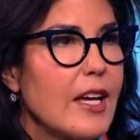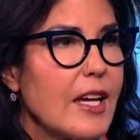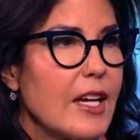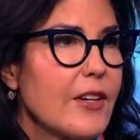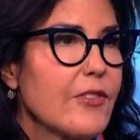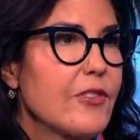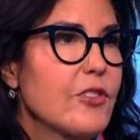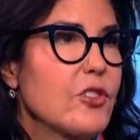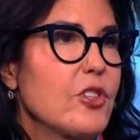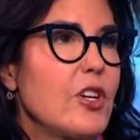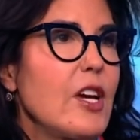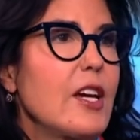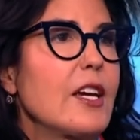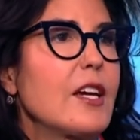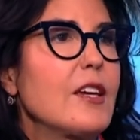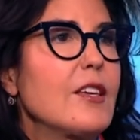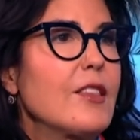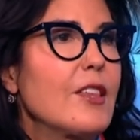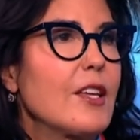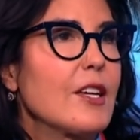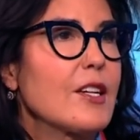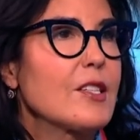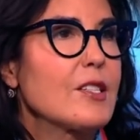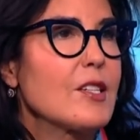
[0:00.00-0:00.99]
If
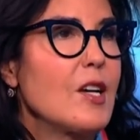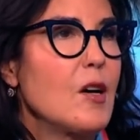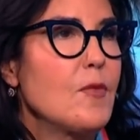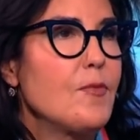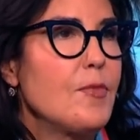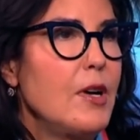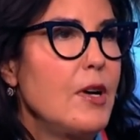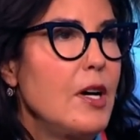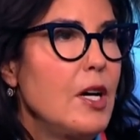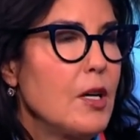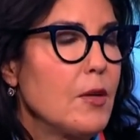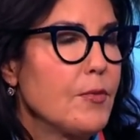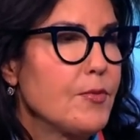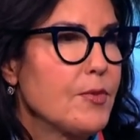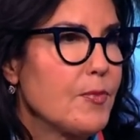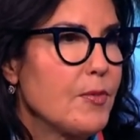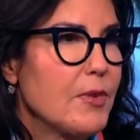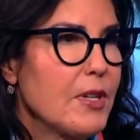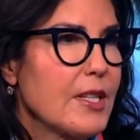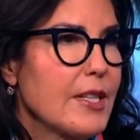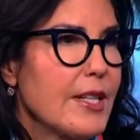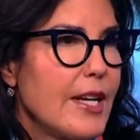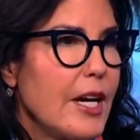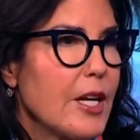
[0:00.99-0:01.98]
shaking things up helps
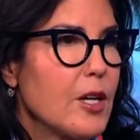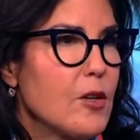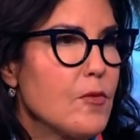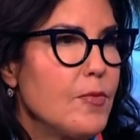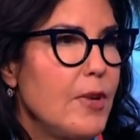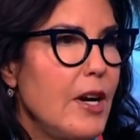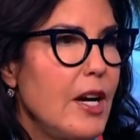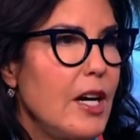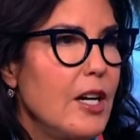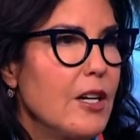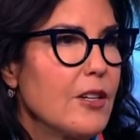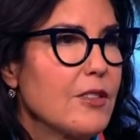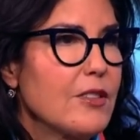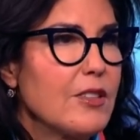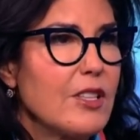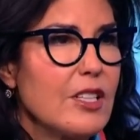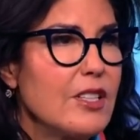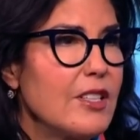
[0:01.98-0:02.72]
bring that about,